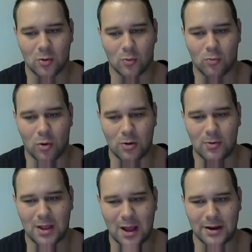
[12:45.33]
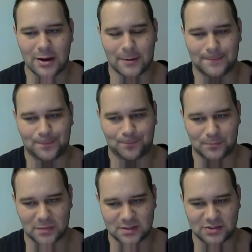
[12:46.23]
what we got here.
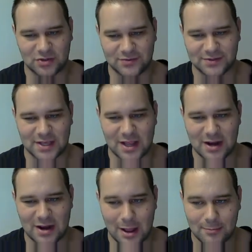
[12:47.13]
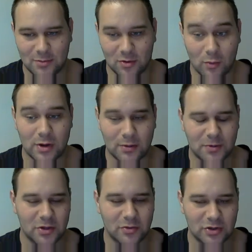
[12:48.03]
Struve decided, I'm going to
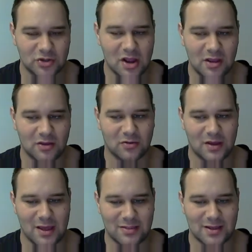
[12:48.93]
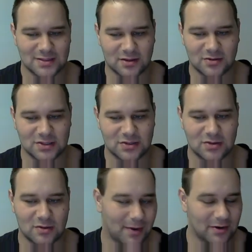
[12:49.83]
put you in a triangle. And that's all there is to
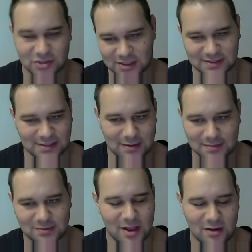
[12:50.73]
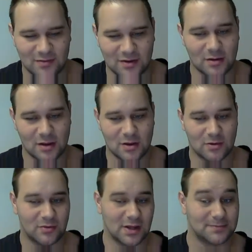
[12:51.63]
it. Barry tried to slam his way out of it.
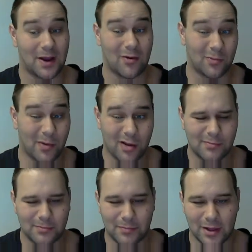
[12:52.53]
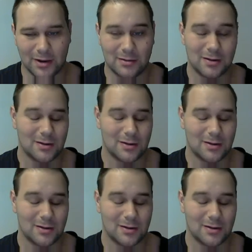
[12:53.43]
Nice power bomb. But